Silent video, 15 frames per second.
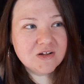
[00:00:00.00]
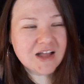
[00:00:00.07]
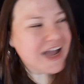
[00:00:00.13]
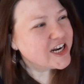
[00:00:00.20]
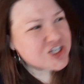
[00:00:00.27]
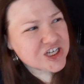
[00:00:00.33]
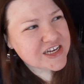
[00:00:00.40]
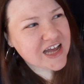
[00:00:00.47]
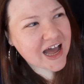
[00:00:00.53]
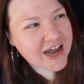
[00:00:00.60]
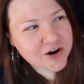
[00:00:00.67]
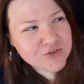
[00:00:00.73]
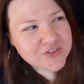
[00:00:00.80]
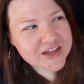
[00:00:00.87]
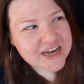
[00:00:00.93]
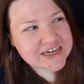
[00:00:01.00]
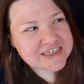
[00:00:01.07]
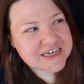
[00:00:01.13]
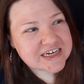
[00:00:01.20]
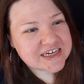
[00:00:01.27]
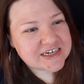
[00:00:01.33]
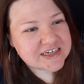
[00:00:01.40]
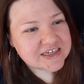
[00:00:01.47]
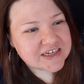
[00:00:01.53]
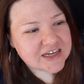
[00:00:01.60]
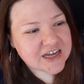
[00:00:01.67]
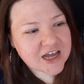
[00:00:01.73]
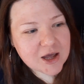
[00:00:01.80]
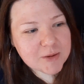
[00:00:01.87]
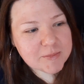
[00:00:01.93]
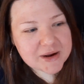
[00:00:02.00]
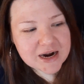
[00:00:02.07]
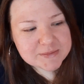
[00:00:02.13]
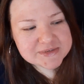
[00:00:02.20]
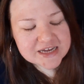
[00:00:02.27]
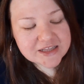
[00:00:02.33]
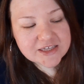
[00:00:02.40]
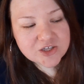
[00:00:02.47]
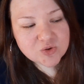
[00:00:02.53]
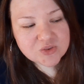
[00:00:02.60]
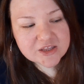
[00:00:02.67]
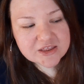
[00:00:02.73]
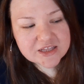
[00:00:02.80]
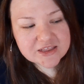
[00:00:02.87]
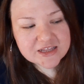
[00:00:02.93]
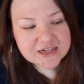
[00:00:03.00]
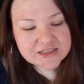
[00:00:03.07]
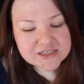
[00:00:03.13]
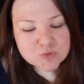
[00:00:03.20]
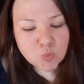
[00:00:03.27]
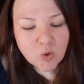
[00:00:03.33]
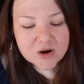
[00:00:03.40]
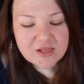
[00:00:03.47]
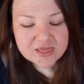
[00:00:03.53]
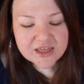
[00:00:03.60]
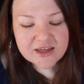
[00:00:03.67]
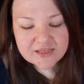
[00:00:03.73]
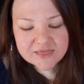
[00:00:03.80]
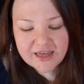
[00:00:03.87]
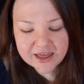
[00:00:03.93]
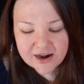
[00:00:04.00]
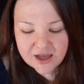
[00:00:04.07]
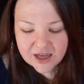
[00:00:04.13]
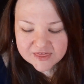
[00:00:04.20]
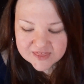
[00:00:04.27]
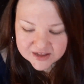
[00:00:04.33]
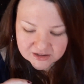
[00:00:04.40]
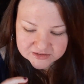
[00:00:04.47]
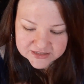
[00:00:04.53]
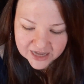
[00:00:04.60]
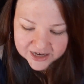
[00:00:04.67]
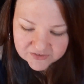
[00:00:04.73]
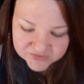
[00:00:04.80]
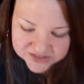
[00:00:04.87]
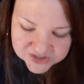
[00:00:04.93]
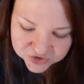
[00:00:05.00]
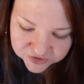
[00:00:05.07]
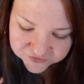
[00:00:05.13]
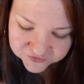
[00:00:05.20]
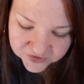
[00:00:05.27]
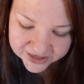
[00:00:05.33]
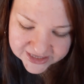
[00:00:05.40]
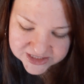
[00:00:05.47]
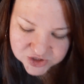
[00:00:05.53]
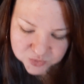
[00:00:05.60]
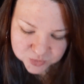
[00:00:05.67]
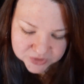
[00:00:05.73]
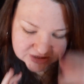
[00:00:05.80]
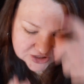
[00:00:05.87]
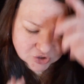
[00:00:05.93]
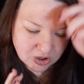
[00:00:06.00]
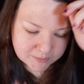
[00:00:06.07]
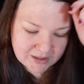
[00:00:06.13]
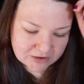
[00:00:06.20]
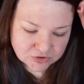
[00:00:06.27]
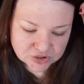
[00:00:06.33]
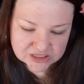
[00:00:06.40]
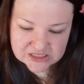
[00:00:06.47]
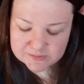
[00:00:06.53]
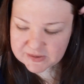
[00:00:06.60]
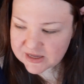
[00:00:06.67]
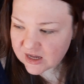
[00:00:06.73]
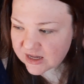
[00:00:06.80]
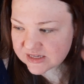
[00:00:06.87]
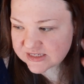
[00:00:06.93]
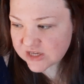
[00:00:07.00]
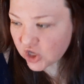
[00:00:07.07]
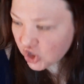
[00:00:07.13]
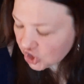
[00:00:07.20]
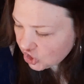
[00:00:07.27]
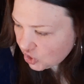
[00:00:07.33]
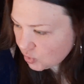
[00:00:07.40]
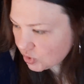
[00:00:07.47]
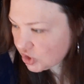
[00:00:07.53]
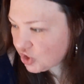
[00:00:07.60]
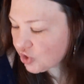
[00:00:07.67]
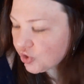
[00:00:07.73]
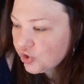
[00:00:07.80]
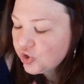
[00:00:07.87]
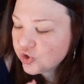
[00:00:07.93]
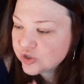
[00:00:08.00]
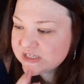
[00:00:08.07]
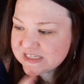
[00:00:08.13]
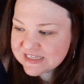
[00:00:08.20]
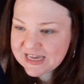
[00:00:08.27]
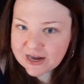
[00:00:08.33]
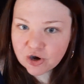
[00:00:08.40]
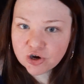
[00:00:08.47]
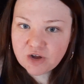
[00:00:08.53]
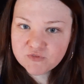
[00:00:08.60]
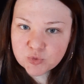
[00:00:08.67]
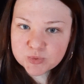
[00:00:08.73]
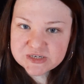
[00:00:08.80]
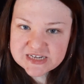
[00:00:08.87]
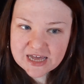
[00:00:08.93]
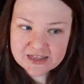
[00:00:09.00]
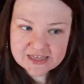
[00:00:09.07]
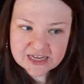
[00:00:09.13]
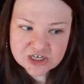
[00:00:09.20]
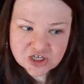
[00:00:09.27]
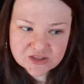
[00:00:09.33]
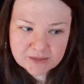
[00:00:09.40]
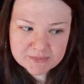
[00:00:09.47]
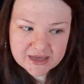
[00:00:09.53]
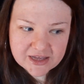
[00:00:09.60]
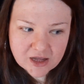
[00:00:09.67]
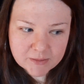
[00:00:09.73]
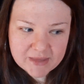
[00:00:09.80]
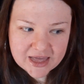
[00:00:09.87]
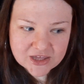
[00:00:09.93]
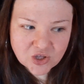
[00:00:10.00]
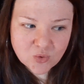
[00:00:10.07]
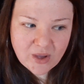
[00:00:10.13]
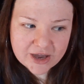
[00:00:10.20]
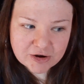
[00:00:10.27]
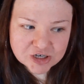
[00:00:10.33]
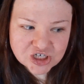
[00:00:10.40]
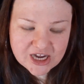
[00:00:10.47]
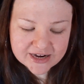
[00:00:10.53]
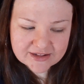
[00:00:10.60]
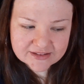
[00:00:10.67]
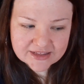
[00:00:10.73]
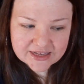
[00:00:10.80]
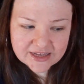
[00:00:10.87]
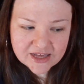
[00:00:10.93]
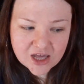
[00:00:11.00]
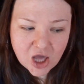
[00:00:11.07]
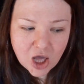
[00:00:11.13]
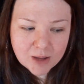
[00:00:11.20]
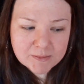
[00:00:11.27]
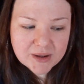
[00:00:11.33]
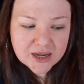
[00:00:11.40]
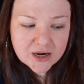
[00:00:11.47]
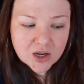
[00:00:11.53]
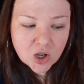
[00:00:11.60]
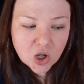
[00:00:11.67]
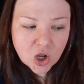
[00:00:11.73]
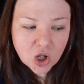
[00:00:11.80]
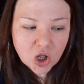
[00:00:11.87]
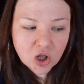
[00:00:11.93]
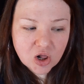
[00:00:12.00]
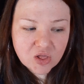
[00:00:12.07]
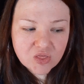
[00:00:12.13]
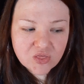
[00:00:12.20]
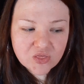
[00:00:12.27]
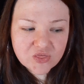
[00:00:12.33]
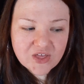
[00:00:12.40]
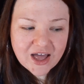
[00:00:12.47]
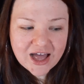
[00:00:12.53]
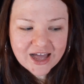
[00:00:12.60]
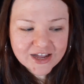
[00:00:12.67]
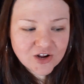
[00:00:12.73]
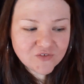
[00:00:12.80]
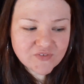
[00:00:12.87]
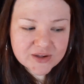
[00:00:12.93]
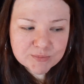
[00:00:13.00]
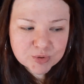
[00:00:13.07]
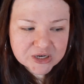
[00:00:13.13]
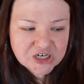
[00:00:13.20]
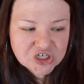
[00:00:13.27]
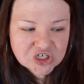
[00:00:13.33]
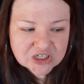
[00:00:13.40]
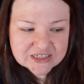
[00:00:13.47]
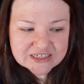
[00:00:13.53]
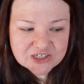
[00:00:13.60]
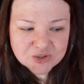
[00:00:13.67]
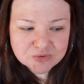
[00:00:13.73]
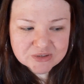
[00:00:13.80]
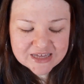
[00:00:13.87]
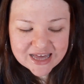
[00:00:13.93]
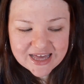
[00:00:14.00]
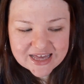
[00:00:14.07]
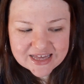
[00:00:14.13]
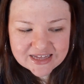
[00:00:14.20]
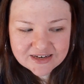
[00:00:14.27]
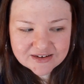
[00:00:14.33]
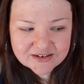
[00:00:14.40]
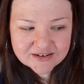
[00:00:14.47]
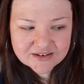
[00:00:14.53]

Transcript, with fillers: Actually, I don't think I did. But I'm telling you, that, that, that's one thing that I think a lot of us are afraid to really draw boundaries because you, you're, you're scared of the retaliation that might come at you energetically. But the higher vibrationally you get